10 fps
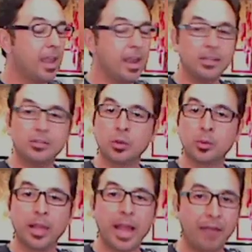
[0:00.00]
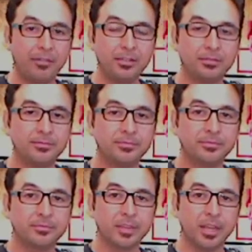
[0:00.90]
Any store will have it.
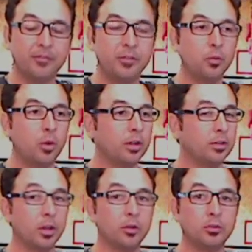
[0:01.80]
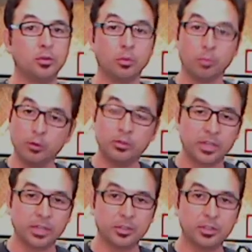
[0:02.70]
If you want to go to the
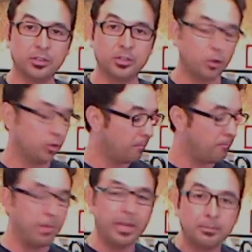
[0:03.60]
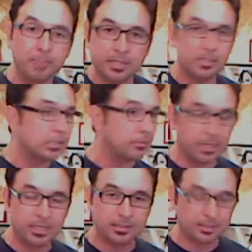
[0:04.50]
roast sections, you know, the big pieces of
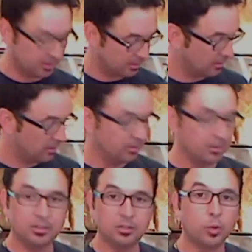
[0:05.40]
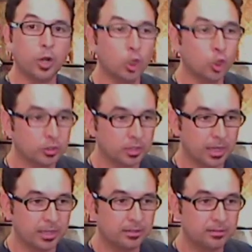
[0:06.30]
meat, this is what it looks
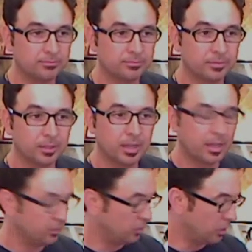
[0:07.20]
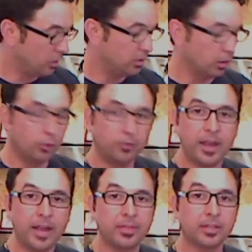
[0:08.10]
like. Did you notice a little
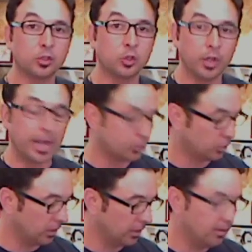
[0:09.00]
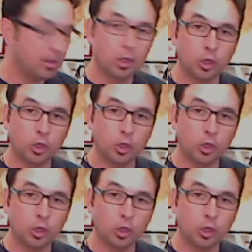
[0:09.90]
fat? That's good actually.